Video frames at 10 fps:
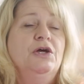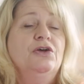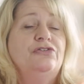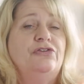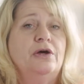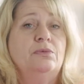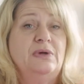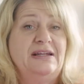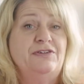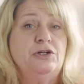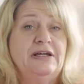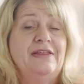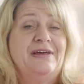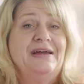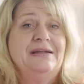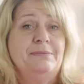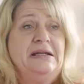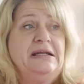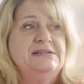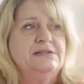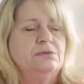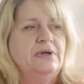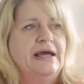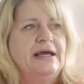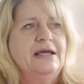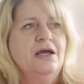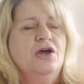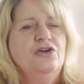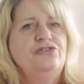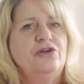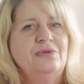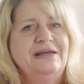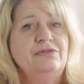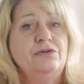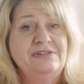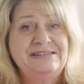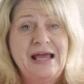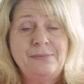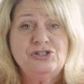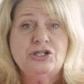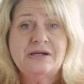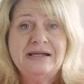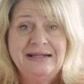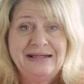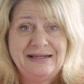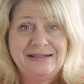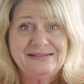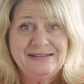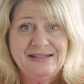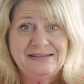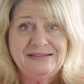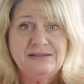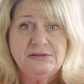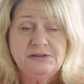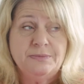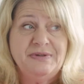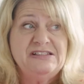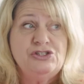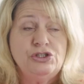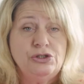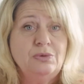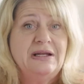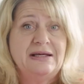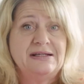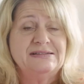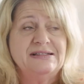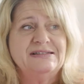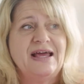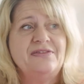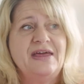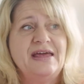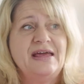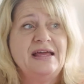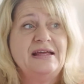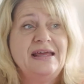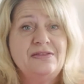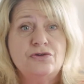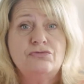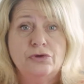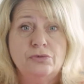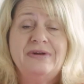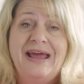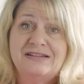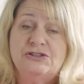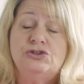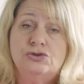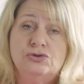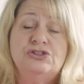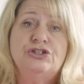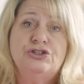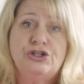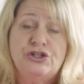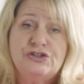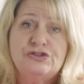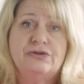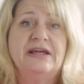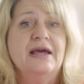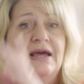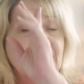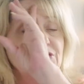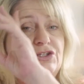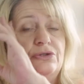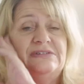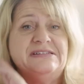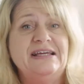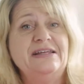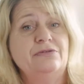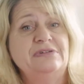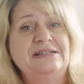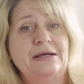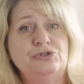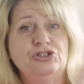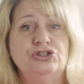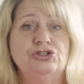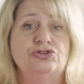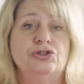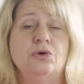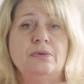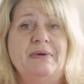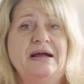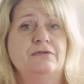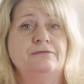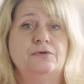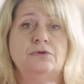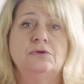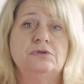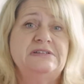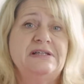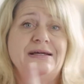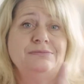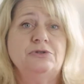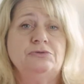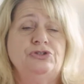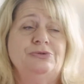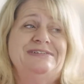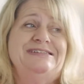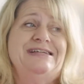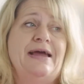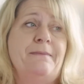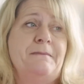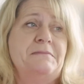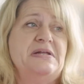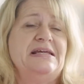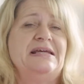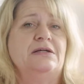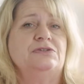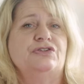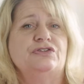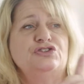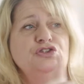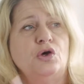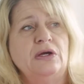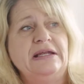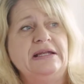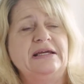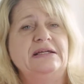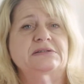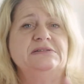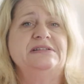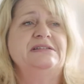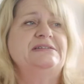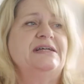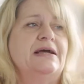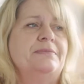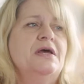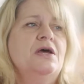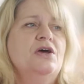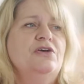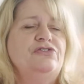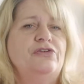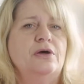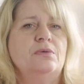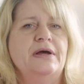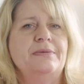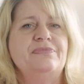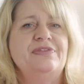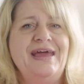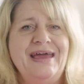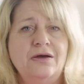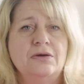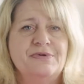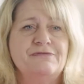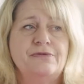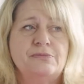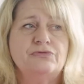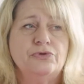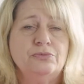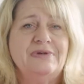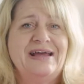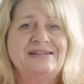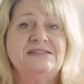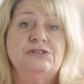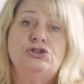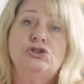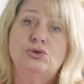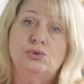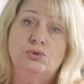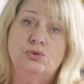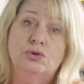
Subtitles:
So we'll have a look at that in a minute, okay? So the reception classes, it's going to be two classes and they're in the room next door to nursery. And you see the reception children going back and forth all the time, don't you, to assembly and to the toilet and dinner time. So they're coming from the room next door.